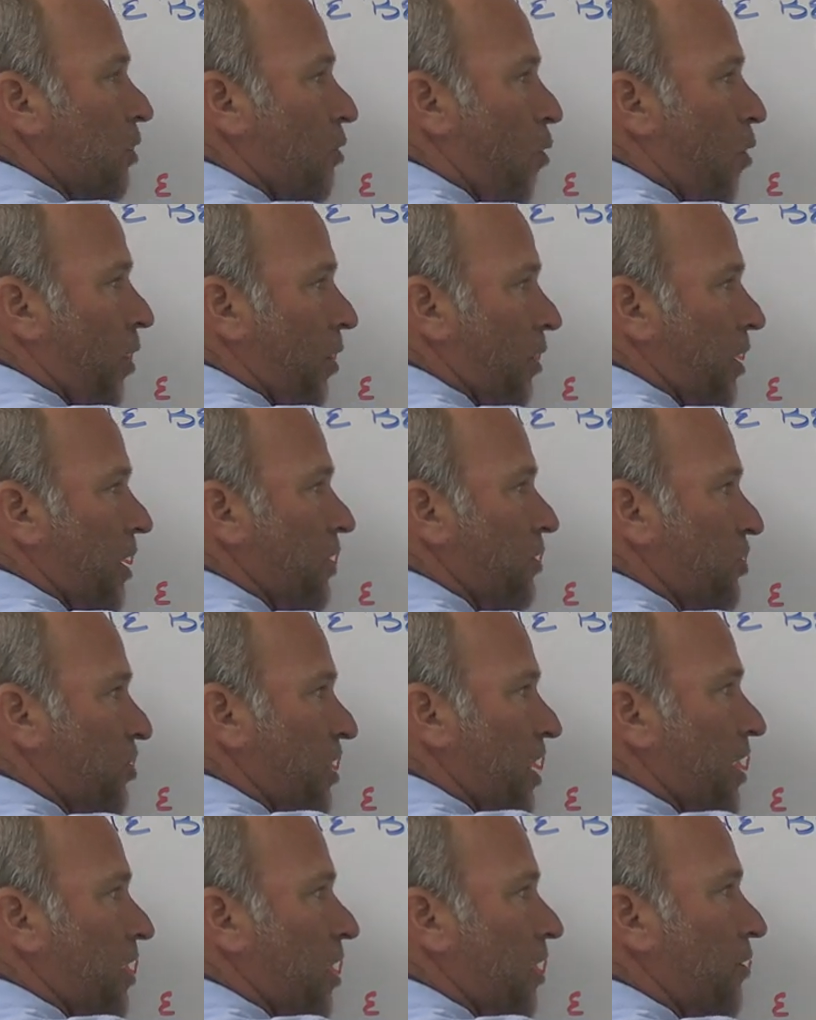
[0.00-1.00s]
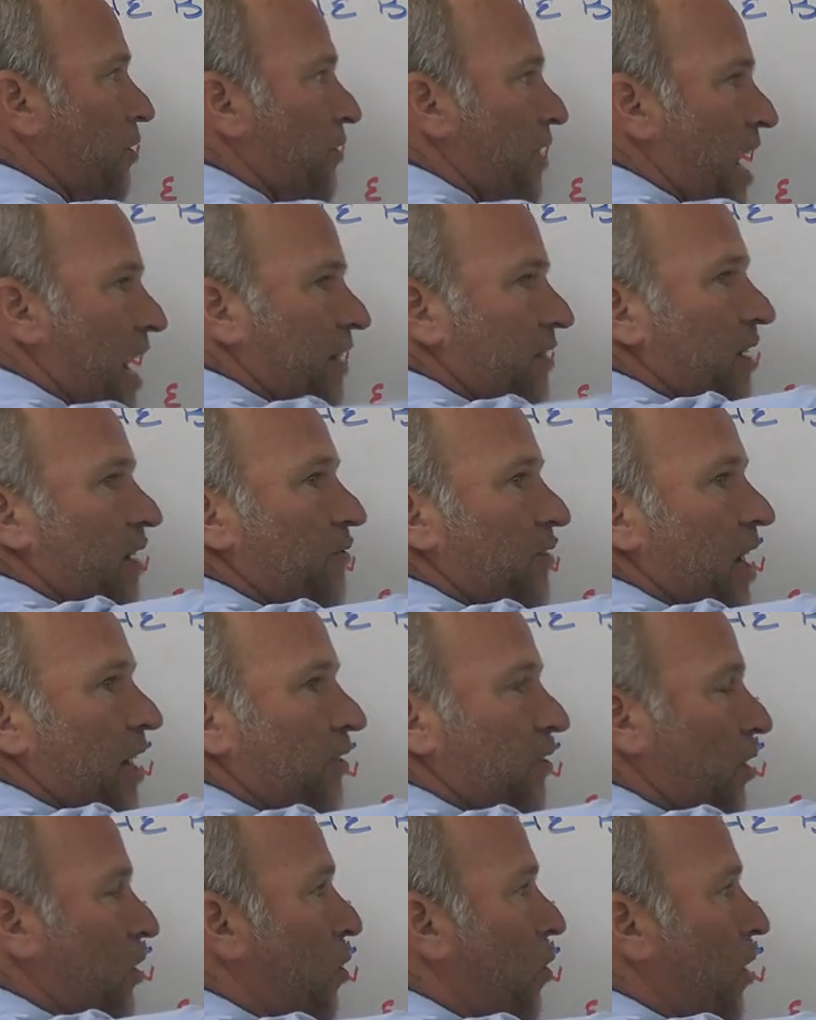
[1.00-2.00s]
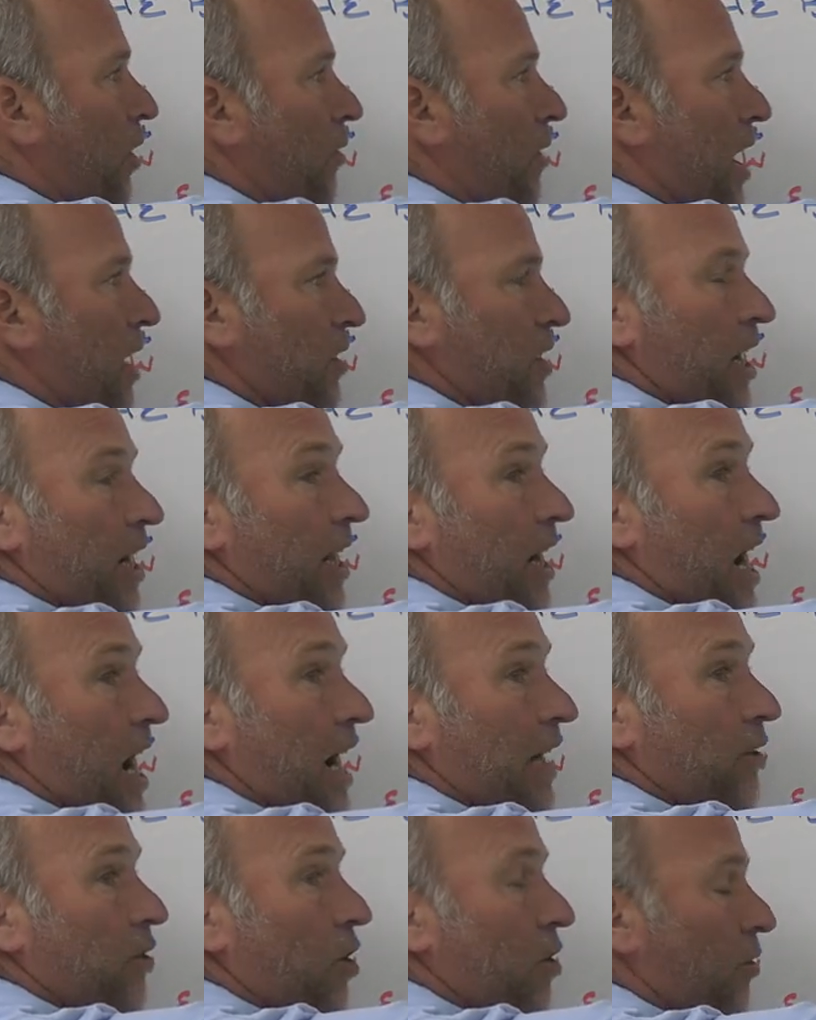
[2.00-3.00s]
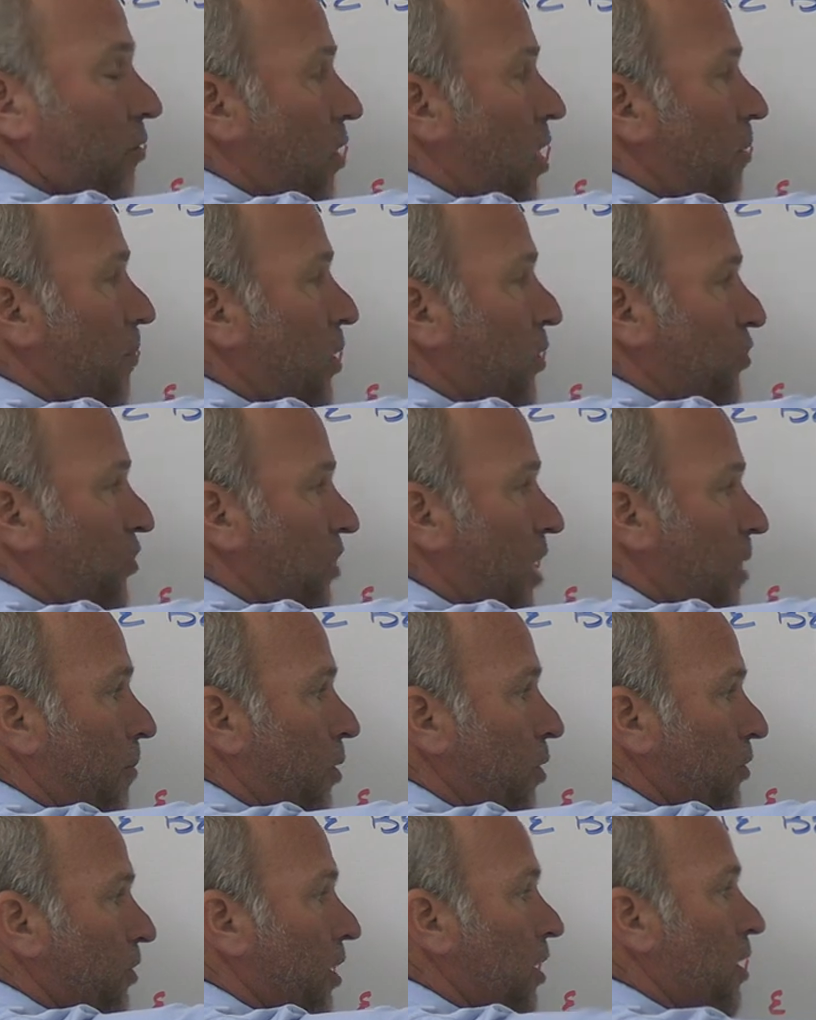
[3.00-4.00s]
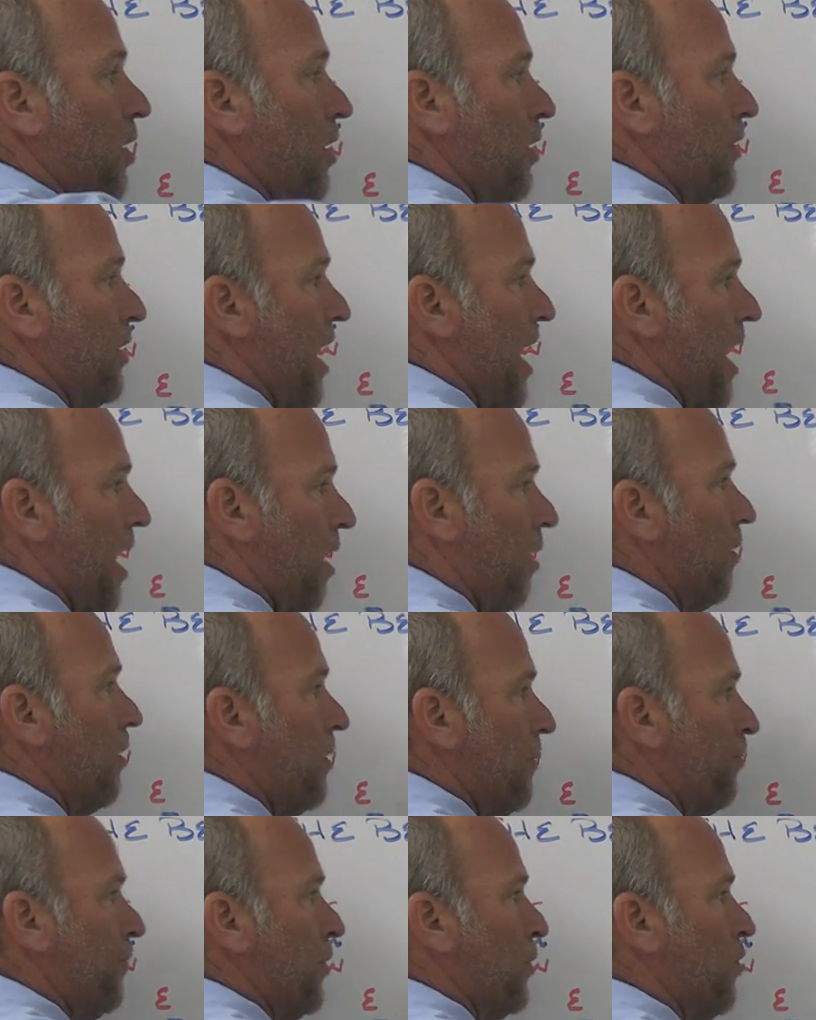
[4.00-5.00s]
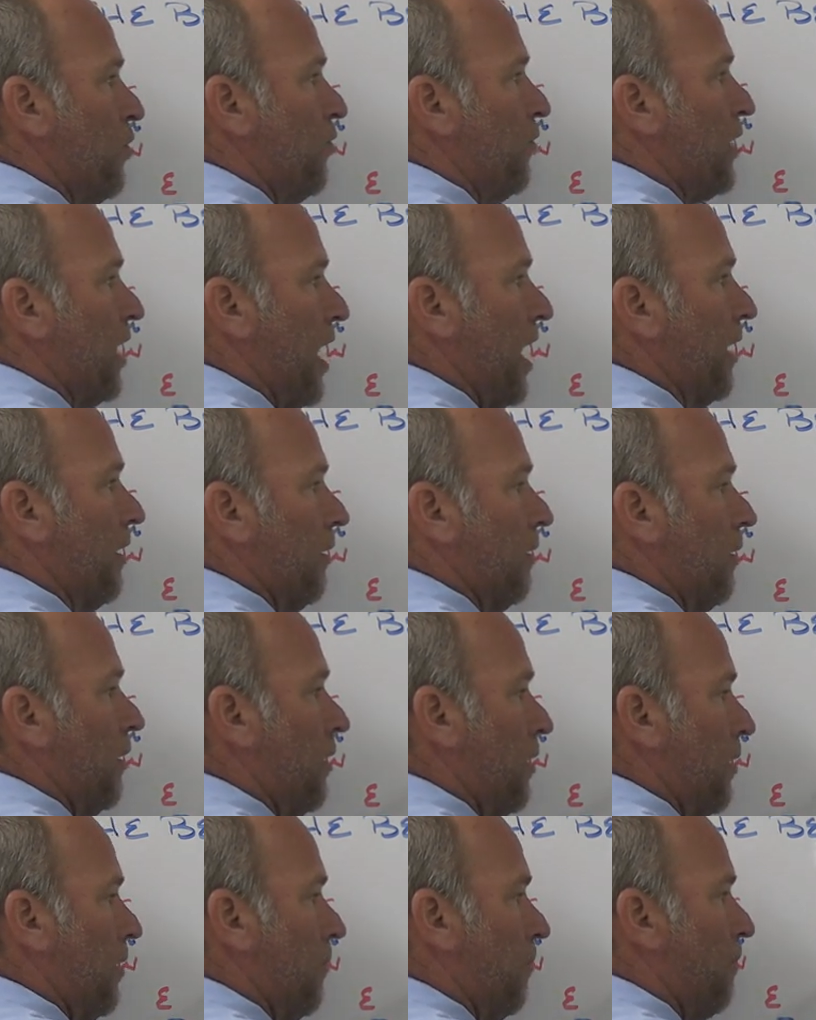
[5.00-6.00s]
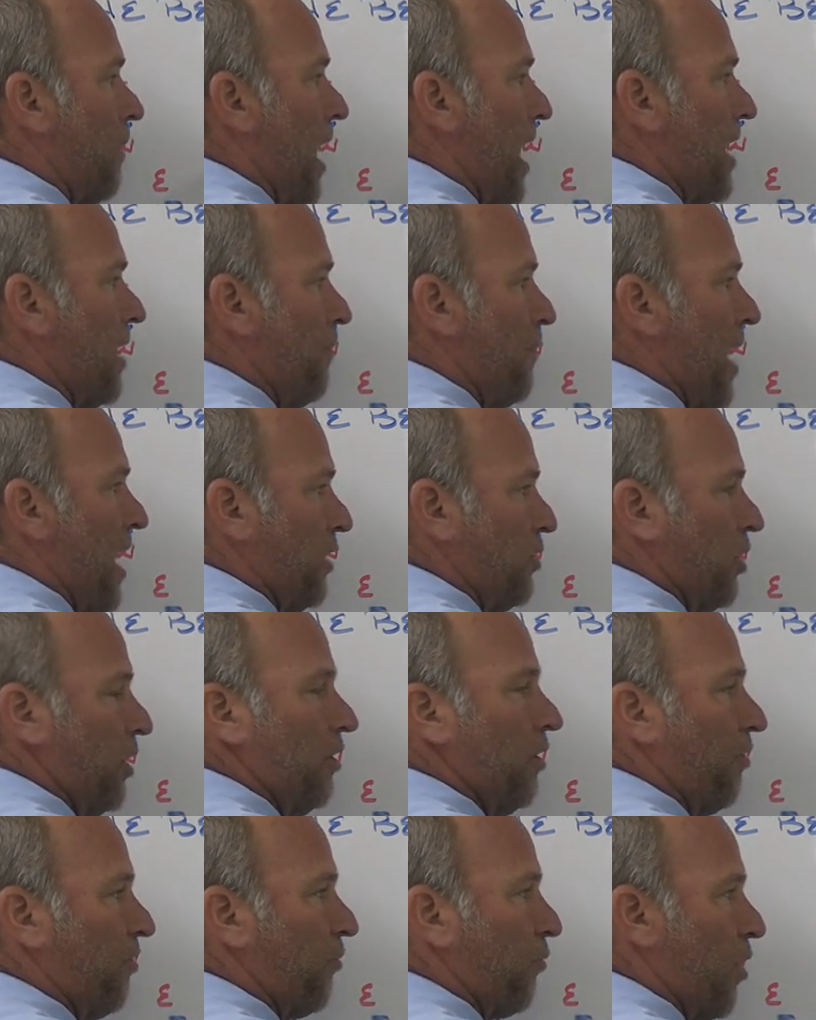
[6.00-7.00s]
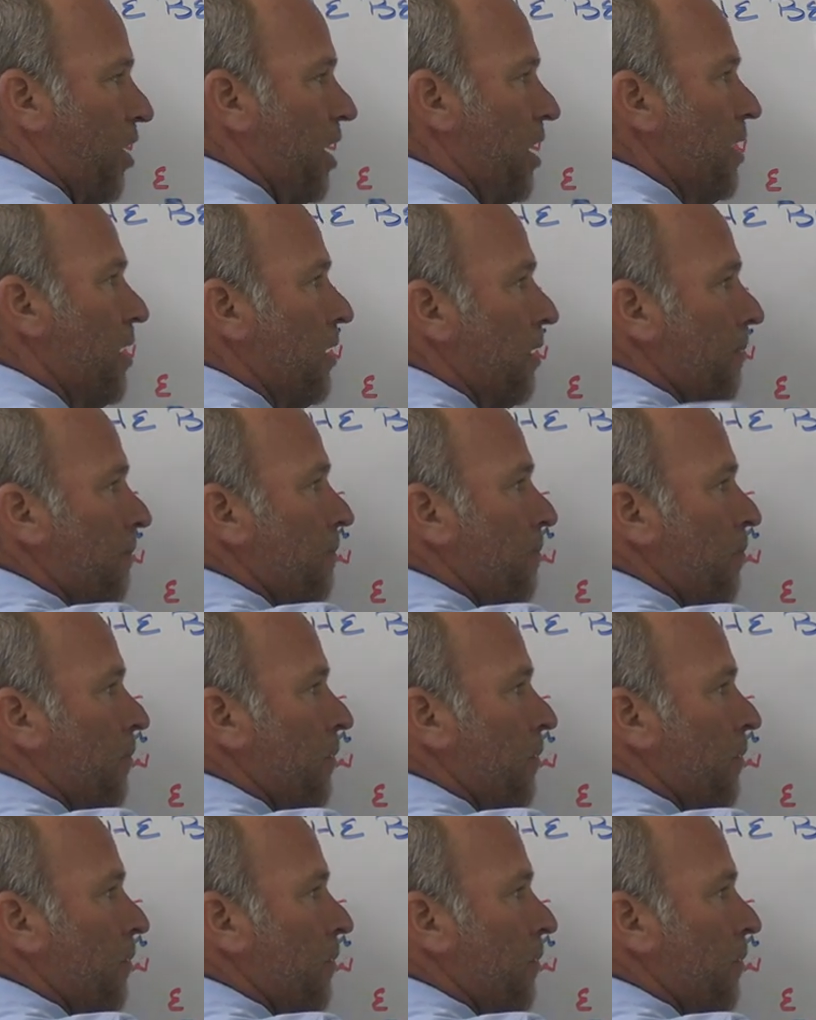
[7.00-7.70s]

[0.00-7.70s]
Corner can sink under that. They've got the corner out kind of high loader, almost doubled. Now you've got Mike matching the three.